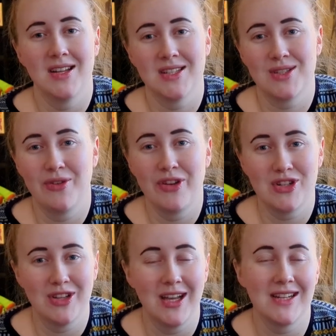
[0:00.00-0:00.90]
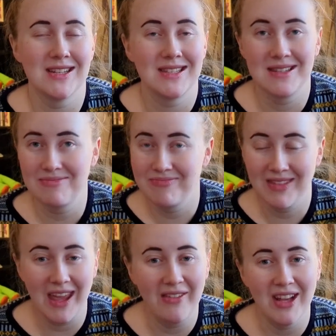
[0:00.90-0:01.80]
So eventually I just
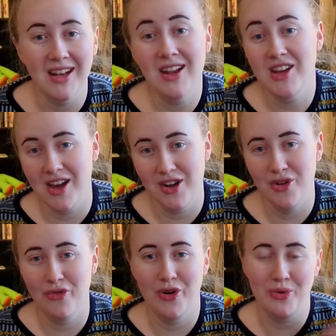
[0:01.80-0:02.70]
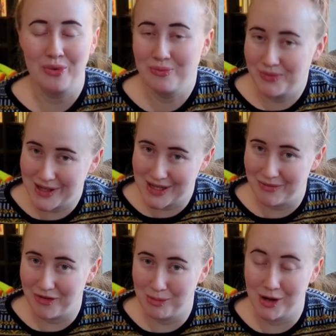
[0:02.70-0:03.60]
caved in, got a new phone, which I'm
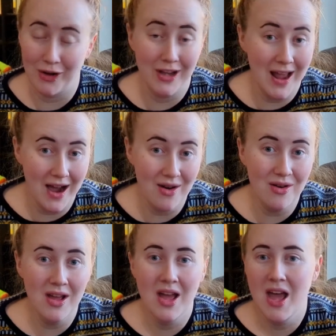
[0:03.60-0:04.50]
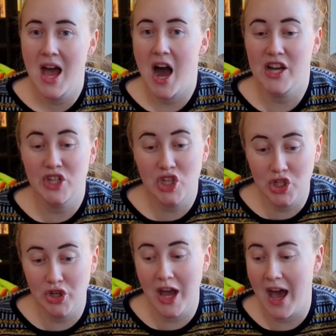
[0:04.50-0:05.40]
filming on now. I
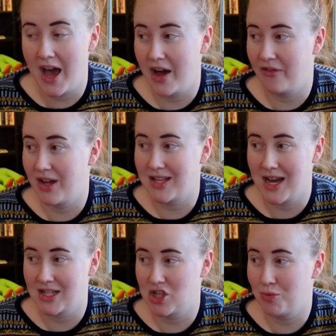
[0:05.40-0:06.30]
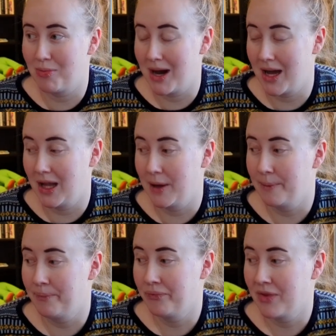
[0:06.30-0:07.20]
should have attached my
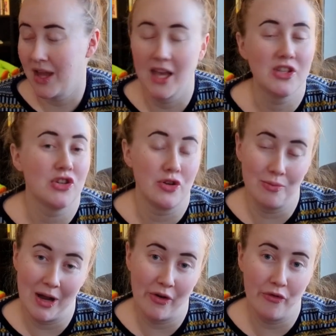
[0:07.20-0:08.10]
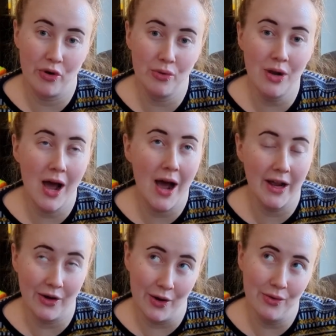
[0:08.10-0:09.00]
external microphone.
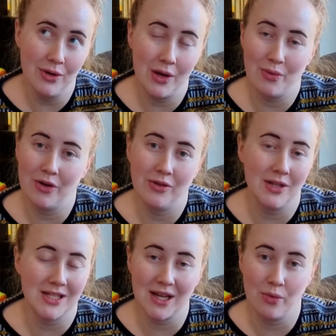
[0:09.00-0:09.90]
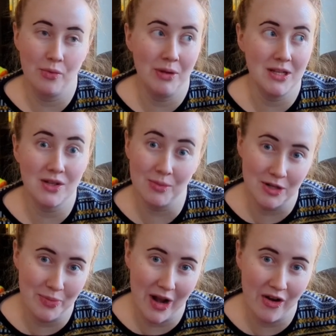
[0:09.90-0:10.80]
I know the sound would be so
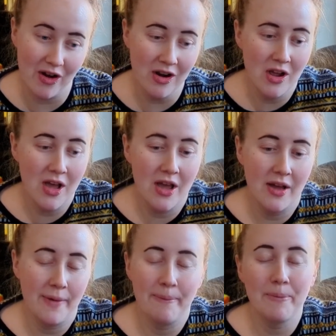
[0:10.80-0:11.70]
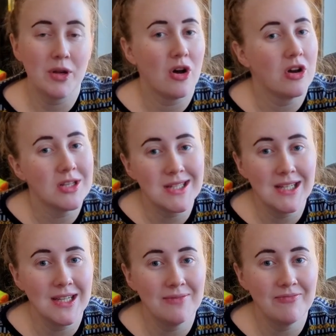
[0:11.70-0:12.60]
much better, but
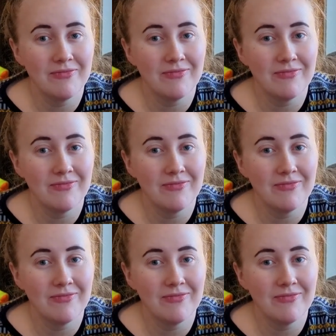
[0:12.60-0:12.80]
honestly,